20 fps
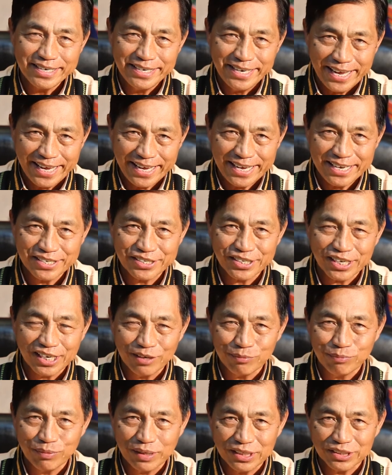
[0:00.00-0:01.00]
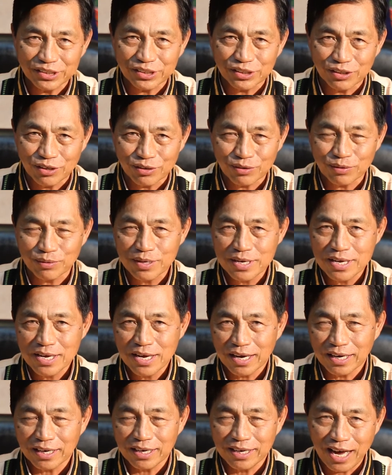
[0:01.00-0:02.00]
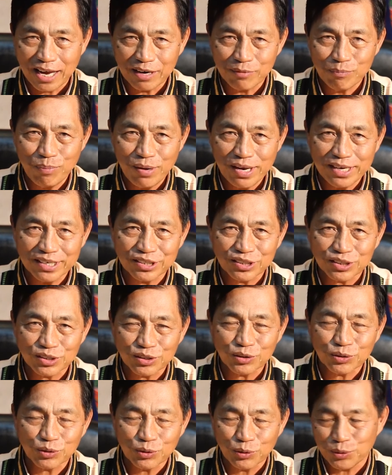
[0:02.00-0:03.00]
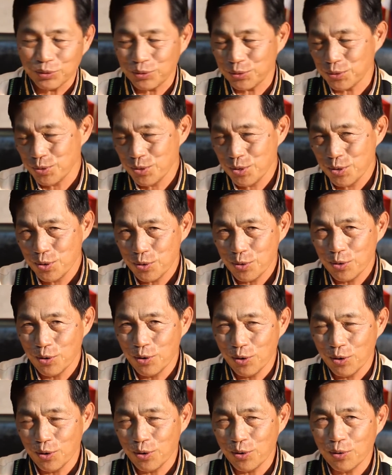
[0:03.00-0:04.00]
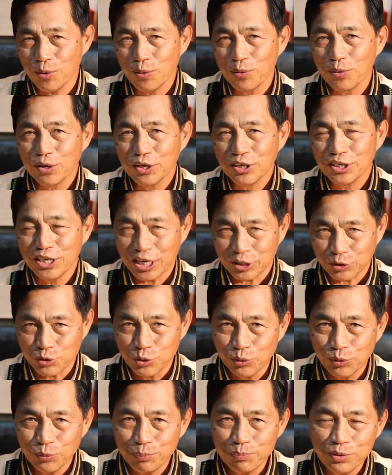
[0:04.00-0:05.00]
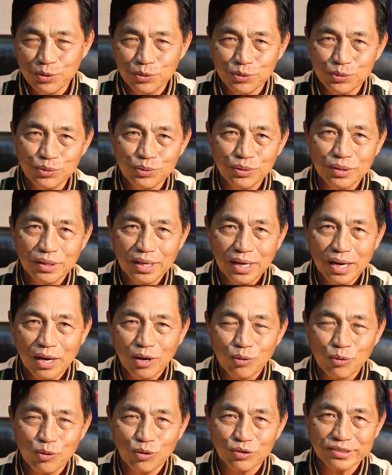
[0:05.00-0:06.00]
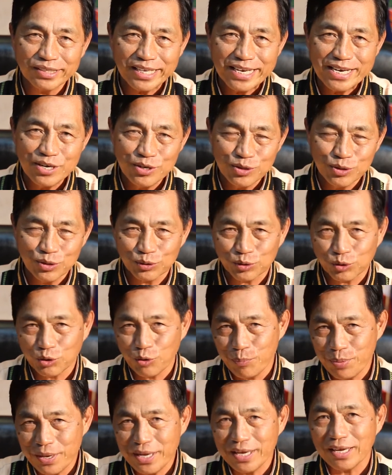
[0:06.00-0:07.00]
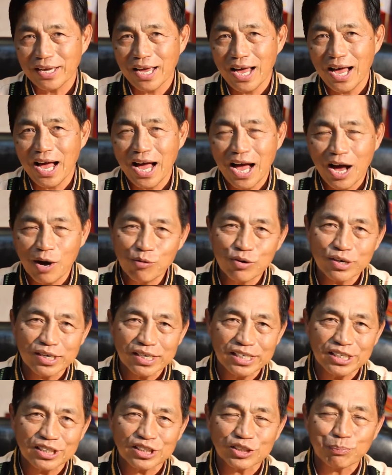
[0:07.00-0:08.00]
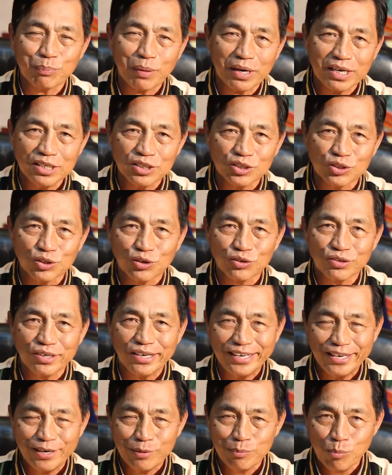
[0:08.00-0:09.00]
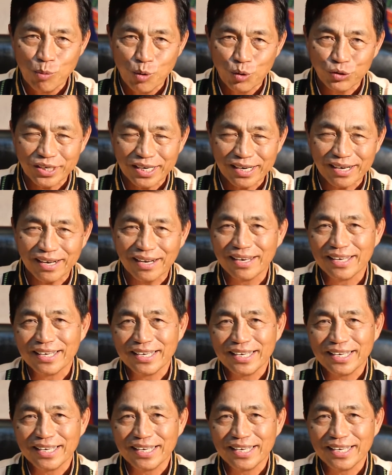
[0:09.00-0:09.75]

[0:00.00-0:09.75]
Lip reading: day celebration. God bless to the two of you. Continue to be our inspiration and model